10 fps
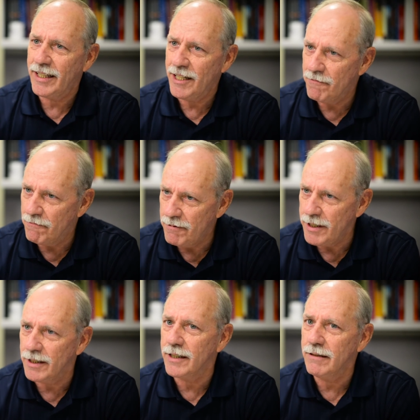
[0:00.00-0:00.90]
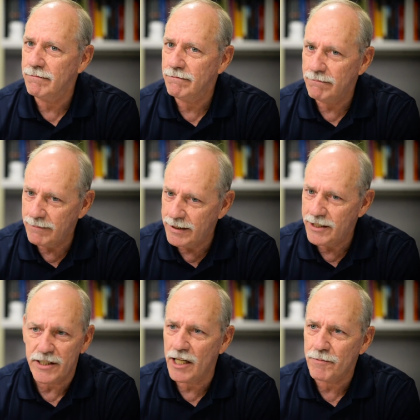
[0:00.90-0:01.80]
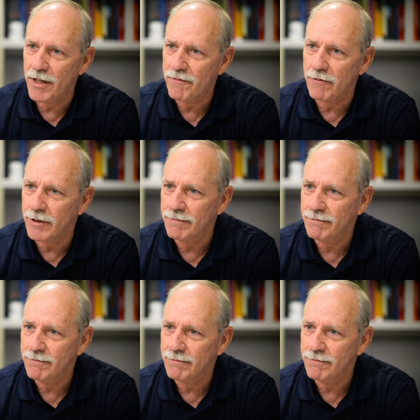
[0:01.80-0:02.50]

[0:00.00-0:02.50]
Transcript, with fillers: He really, he just helps everyone.